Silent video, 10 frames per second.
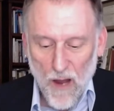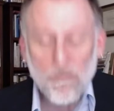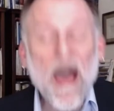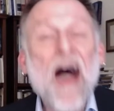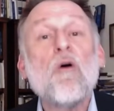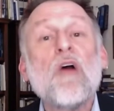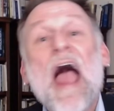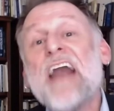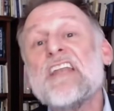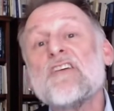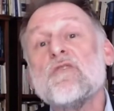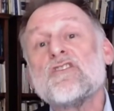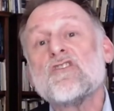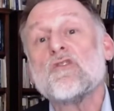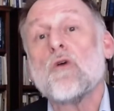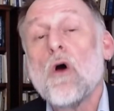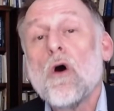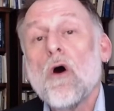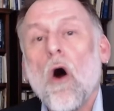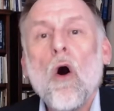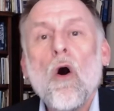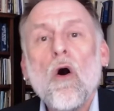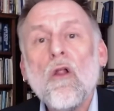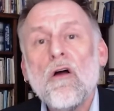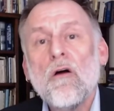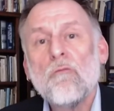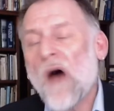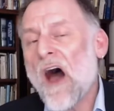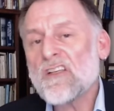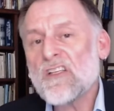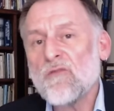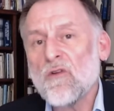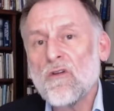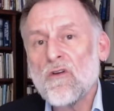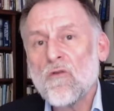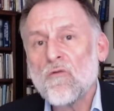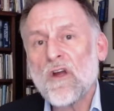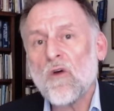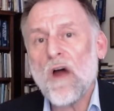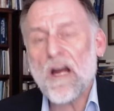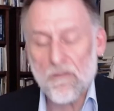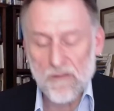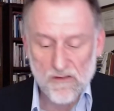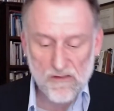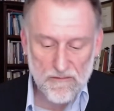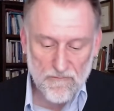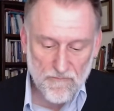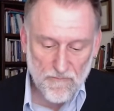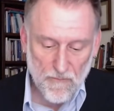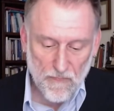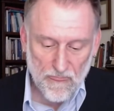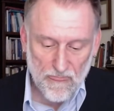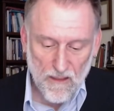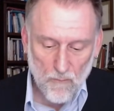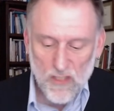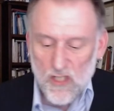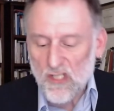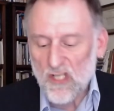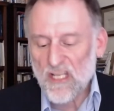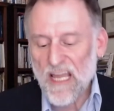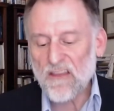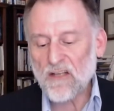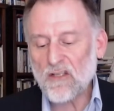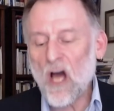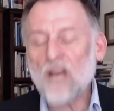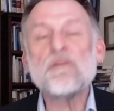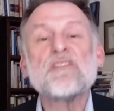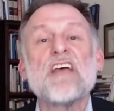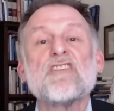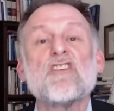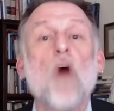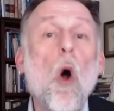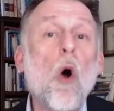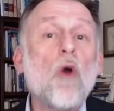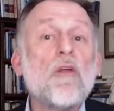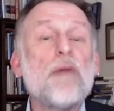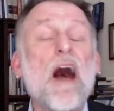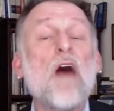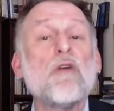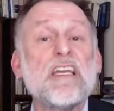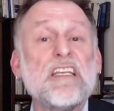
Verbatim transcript: but power adequate to all possible requirements, which is to say that God possesses all the power